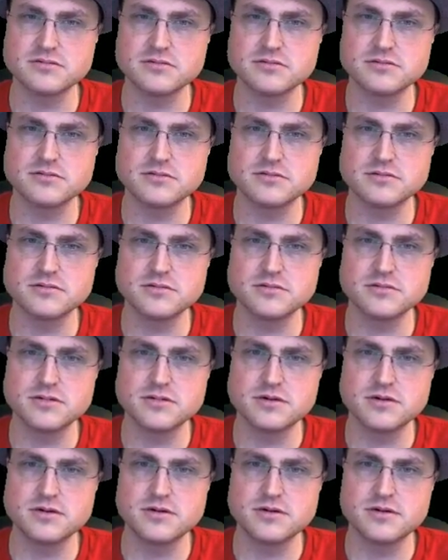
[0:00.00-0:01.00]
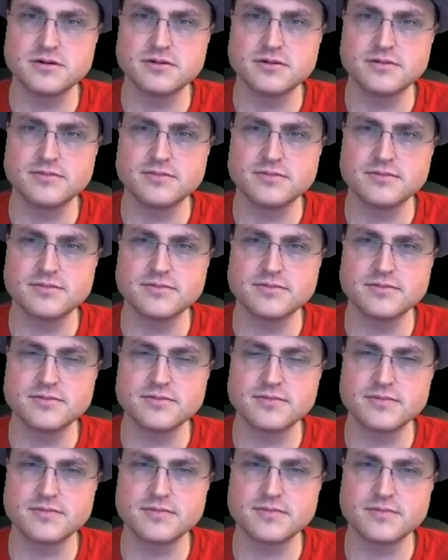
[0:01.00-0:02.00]

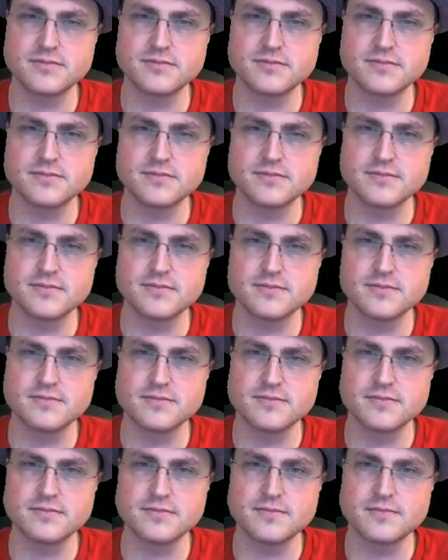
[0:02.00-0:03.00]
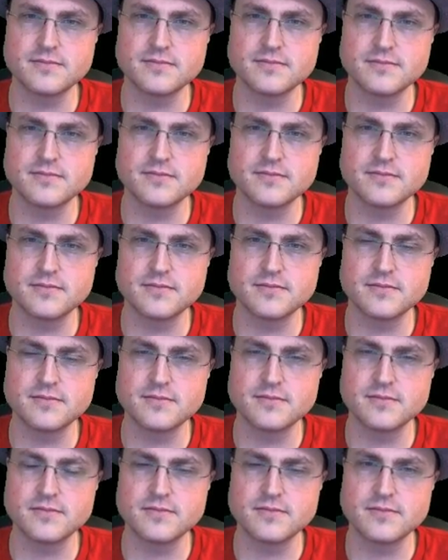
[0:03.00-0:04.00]

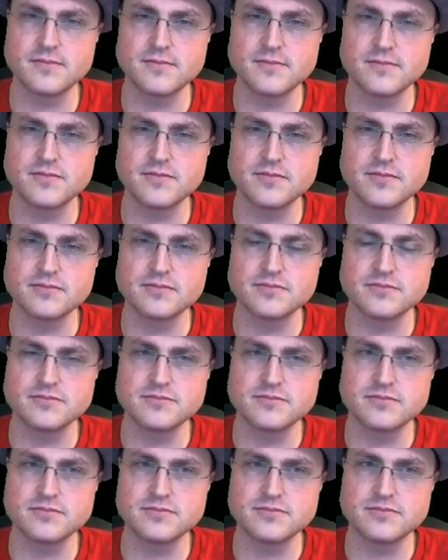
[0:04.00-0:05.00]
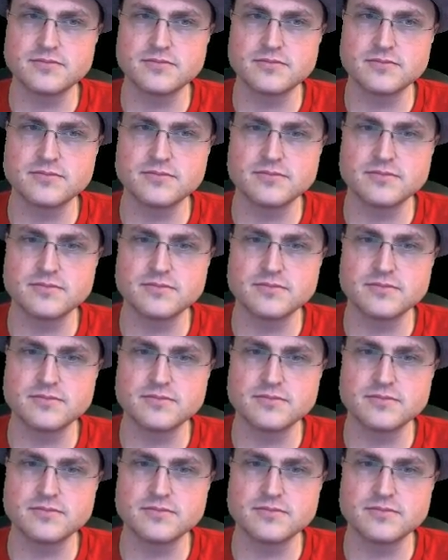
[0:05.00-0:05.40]
Nothing is said.